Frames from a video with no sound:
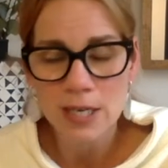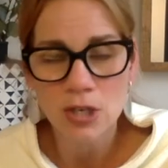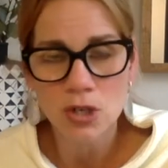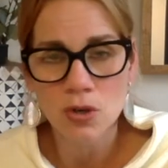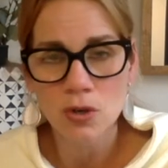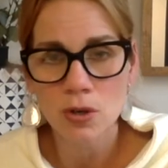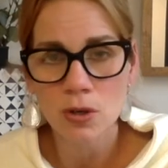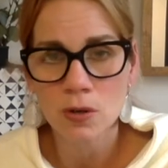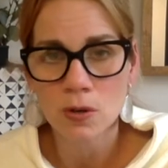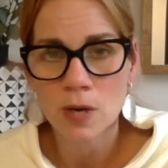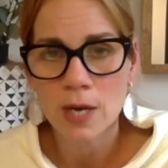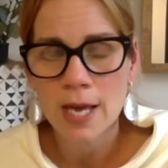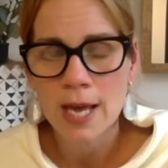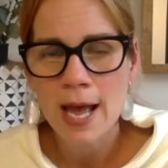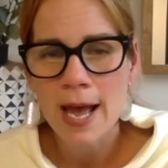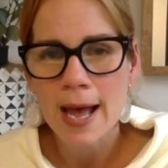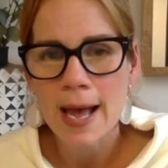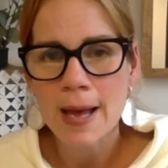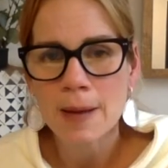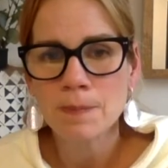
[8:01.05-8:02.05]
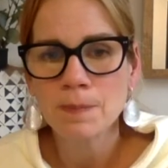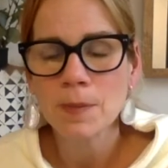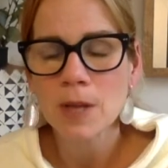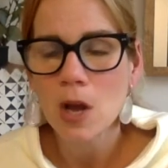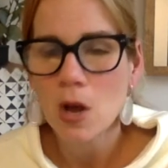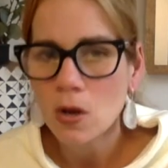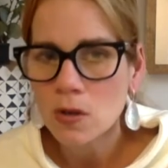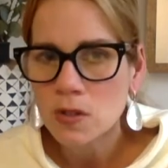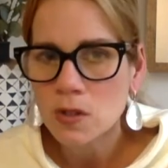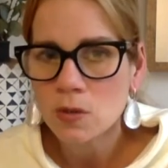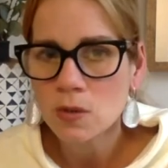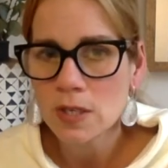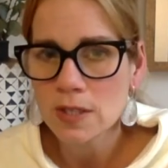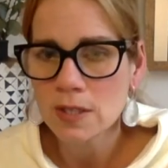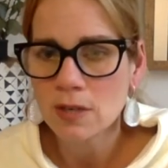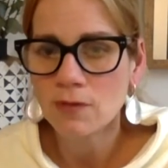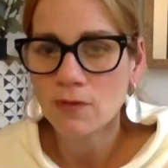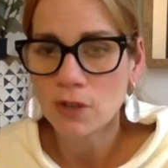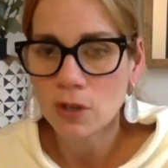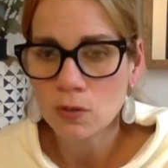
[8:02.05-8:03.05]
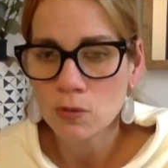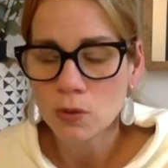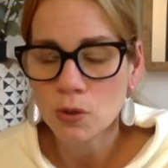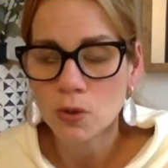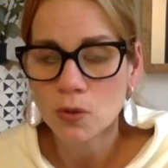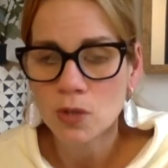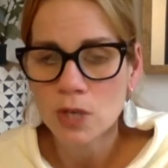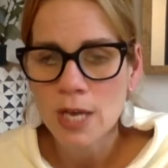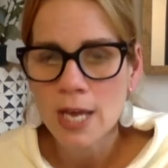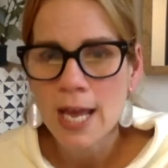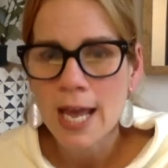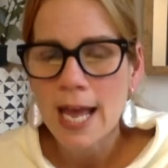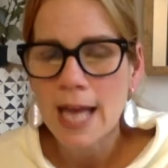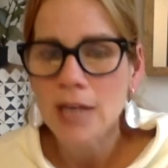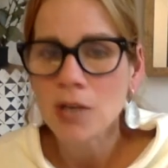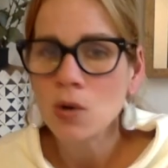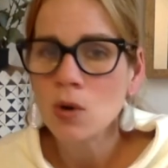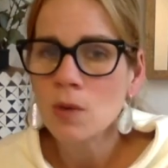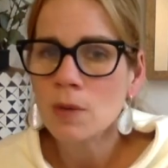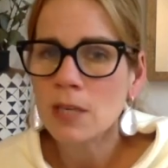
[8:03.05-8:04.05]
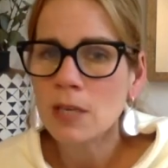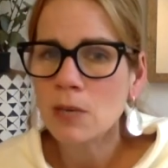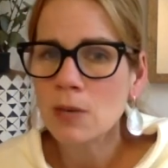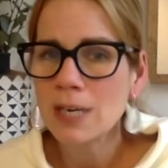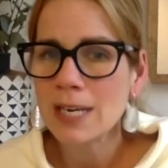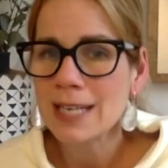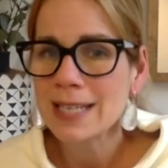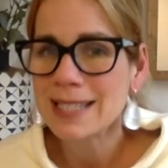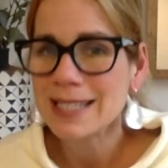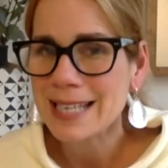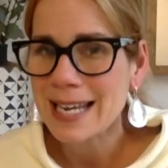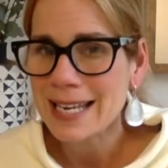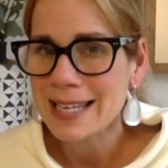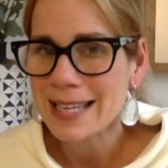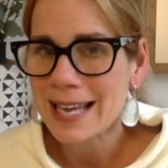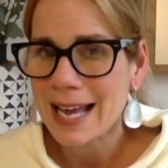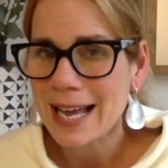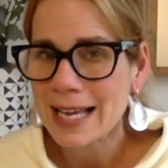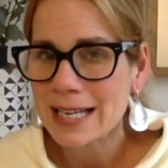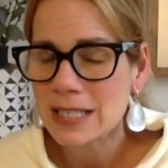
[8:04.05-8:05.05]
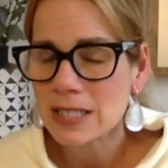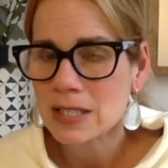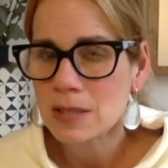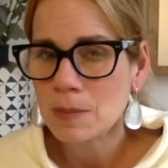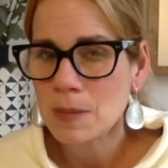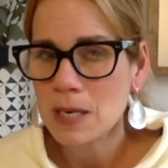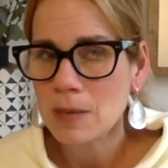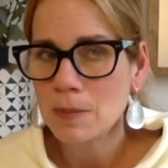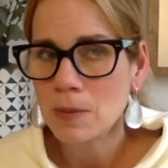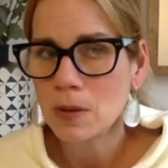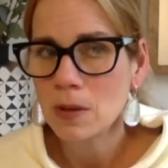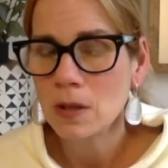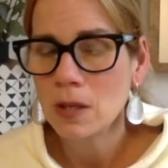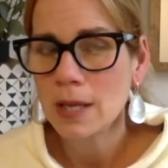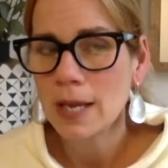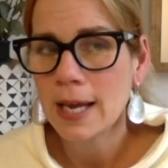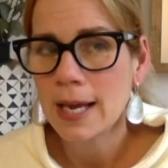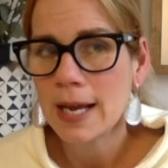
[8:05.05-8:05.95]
true. Also doesn't feel rude. And normally when I say that to people,